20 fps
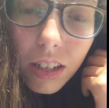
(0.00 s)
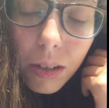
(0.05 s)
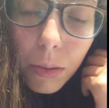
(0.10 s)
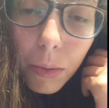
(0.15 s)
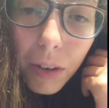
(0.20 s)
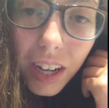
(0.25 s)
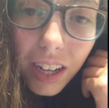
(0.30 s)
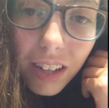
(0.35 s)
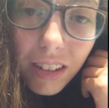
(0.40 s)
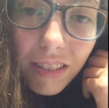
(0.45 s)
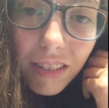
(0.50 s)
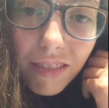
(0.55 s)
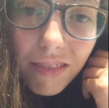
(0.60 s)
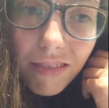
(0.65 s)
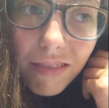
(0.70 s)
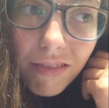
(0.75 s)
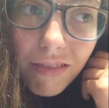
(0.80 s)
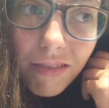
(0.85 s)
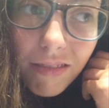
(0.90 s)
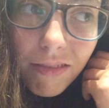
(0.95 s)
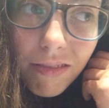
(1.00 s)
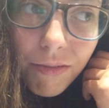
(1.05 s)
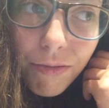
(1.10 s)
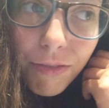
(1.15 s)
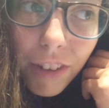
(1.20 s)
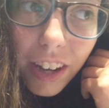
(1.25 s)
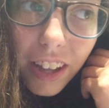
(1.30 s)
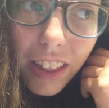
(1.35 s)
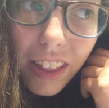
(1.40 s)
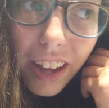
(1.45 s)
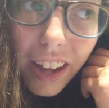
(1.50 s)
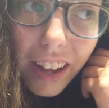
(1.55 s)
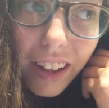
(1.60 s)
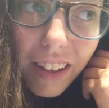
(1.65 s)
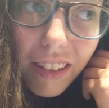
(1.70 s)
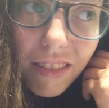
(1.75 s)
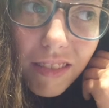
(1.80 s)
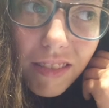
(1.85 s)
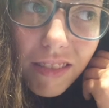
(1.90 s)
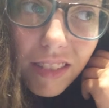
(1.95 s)
Well, fuck that.
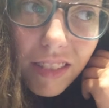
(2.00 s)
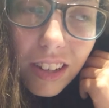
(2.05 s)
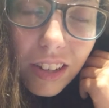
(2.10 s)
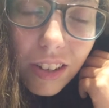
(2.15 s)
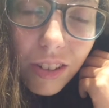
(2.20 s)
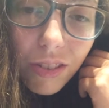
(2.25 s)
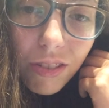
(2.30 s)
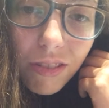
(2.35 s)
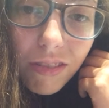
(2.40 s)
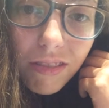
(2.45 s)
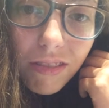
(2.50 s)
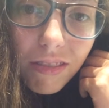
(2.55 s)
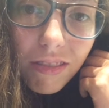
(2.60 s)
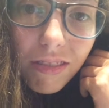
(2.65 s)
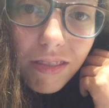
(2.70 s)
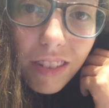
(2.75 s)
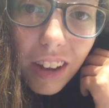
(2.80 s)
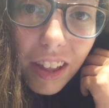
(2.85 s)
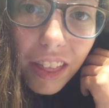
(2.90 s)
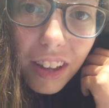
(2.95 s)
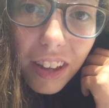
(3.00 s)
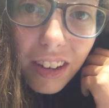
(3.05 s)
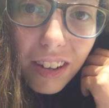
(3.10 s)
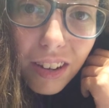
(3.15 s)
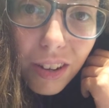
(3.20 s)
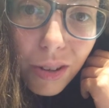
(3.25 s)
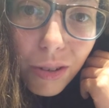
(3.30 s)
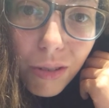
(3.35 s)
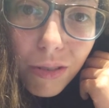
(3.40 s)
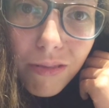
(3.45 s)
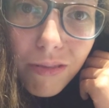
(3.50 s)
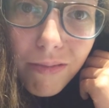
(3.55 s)
There's nothing new.